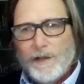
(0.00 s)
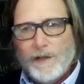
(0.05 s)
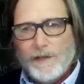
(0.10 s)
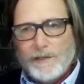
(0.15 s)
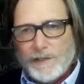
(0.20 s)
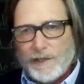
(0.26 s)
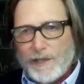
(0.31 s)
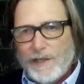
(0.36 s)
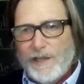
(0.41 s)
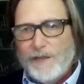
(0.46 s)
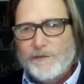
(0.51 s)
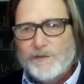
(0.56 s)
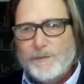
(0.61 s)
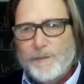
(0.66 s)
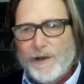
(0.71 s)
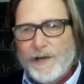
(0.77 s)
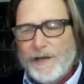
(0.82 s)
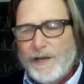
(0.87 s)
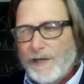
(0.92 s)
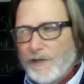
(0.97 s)
slaves
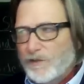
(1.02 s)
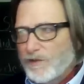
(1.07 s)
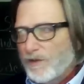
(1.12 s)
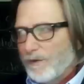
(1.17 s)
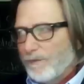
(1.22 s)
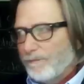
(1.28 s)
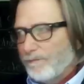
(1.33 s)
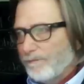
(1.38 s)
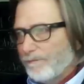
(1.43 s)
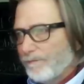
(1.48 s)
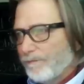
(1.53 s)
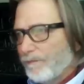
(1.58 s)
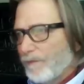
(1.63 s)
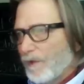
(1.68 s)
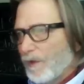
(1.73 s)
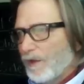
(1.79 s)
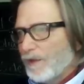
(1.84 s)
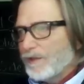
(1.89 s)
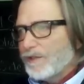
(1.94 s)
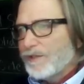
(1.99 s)
by nature.
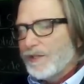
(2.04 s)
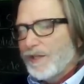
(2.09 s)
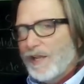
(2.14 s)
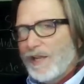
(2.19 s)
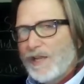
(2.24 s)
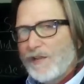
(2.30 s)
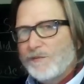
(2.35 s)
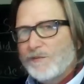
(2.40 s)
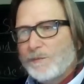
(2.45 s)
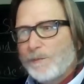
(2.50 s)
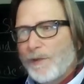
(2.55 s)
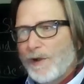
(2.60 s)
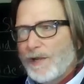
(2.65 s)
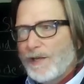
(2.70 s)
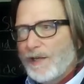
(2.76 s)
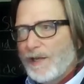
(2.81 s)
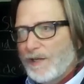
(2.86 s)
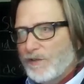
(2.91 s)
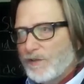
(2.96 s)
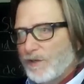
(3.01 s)
Slaves by
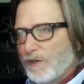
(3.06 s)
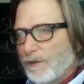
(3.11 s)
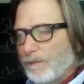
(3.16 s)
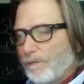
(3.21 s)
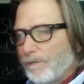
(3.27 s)
nature,